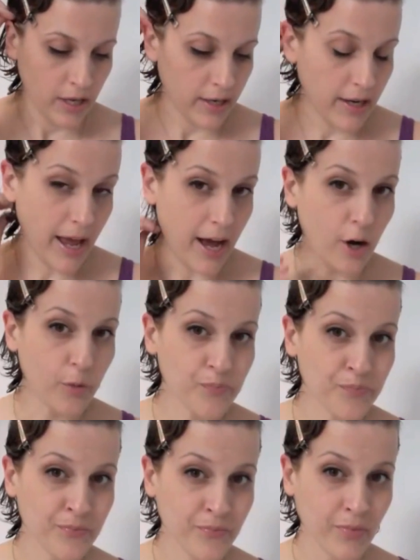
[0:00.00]
Now,
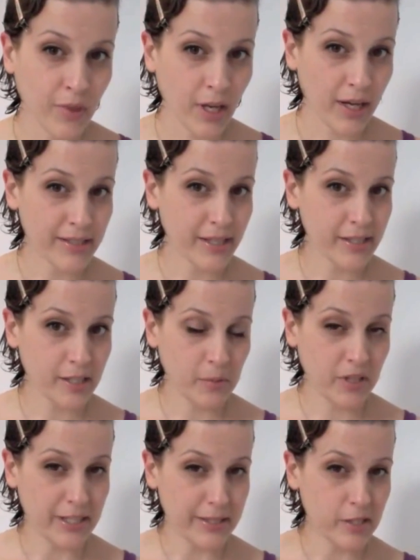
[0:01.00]
I take some of
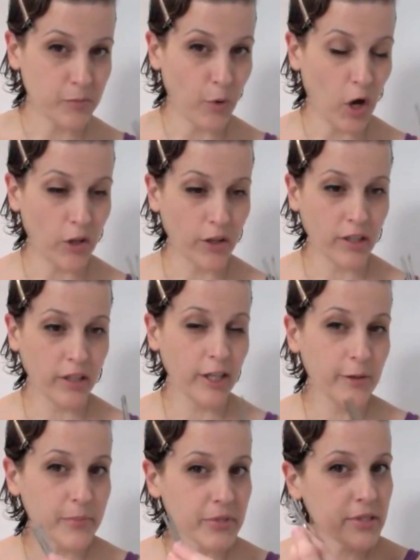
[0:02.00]
these smaller
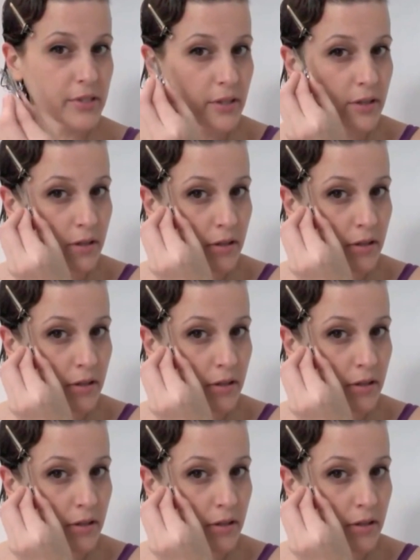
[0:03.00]
clips,